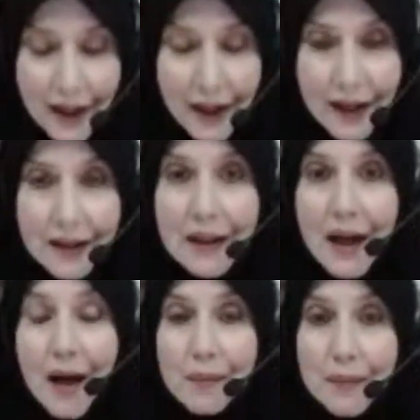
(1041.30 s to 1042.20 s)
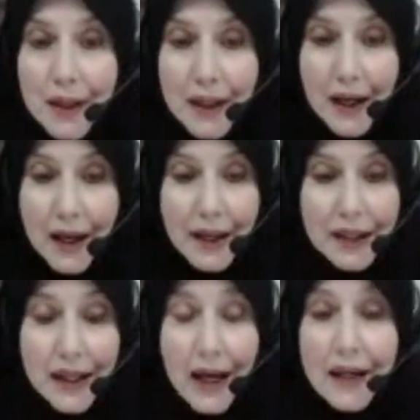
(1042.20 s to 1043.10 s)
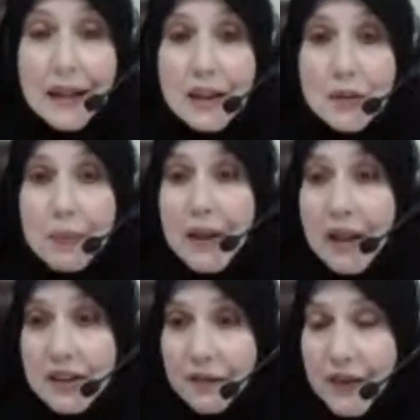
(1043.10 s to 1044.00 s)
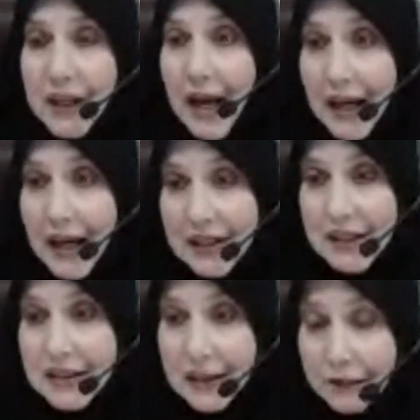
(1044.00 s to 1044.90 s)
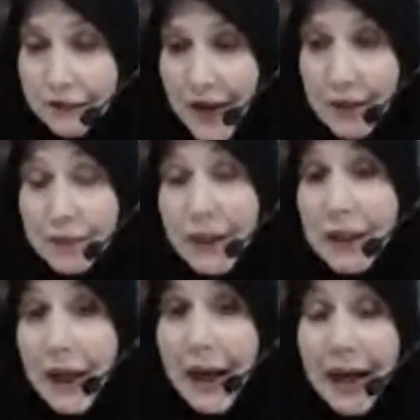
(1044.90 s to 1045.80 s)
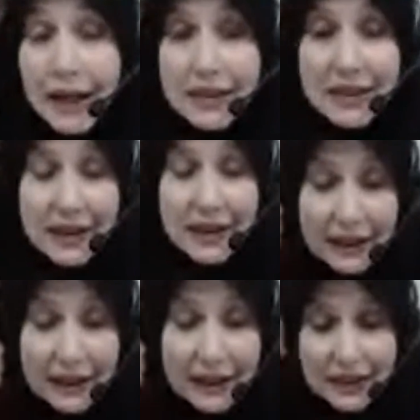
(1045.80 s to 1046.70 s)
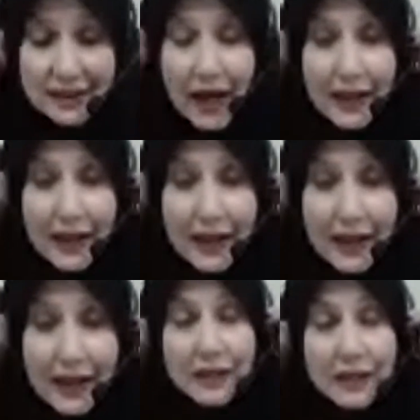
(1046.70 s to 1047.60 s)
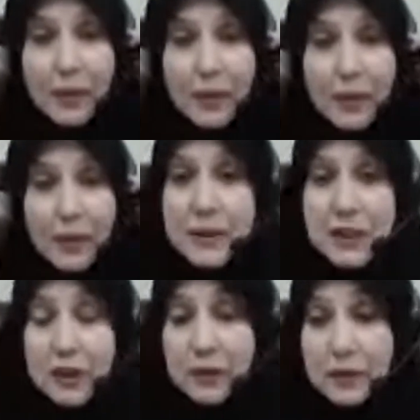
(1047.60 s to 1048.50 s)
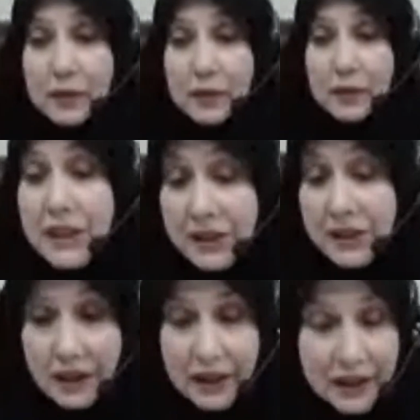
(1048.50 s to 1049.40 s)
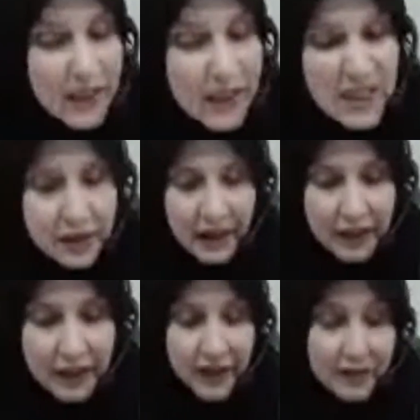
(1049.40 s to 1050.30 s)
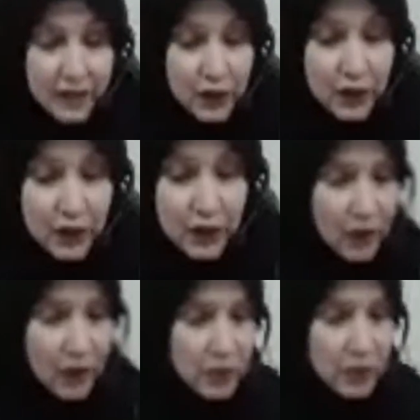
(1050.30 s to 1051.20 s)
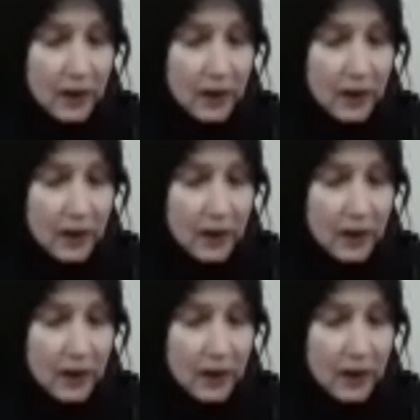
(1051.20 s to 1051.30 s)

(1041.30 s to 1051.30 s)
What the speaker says: Yeah. And again, it's because of the assets in the family. And in this society, up until recently, let's say 5 years ago,